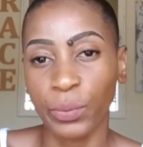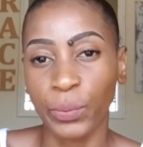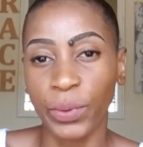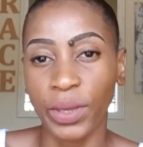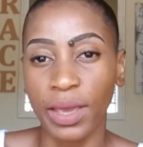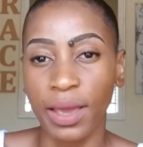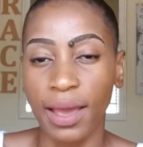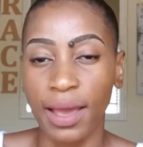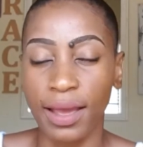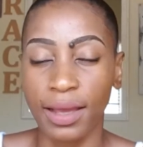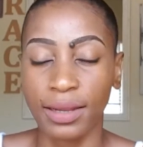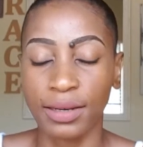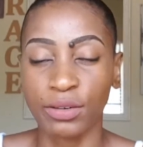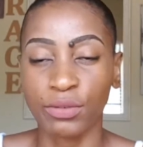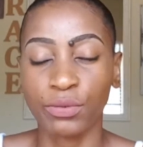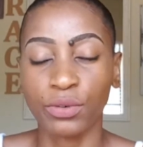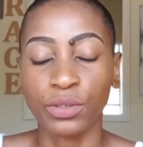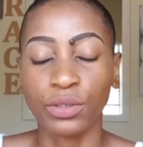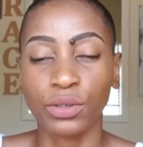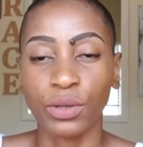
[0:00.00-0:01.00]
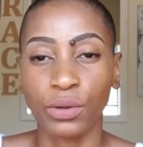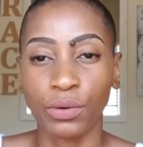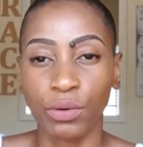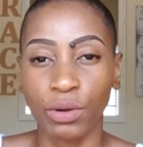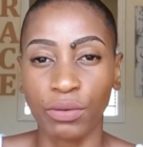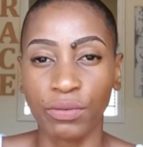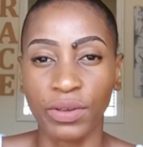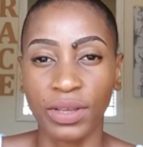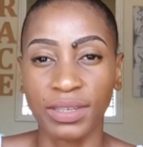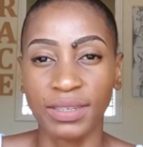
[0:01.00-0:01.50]
We had a
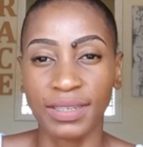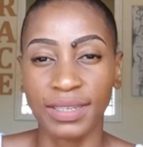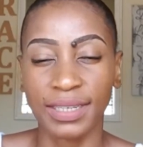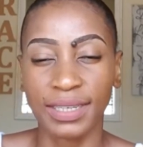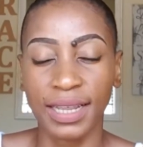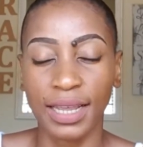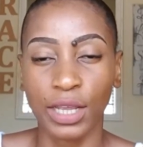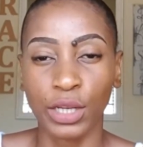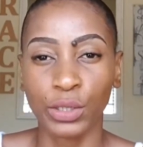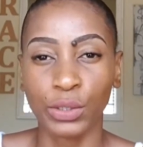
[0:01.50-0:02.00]
photographer instead.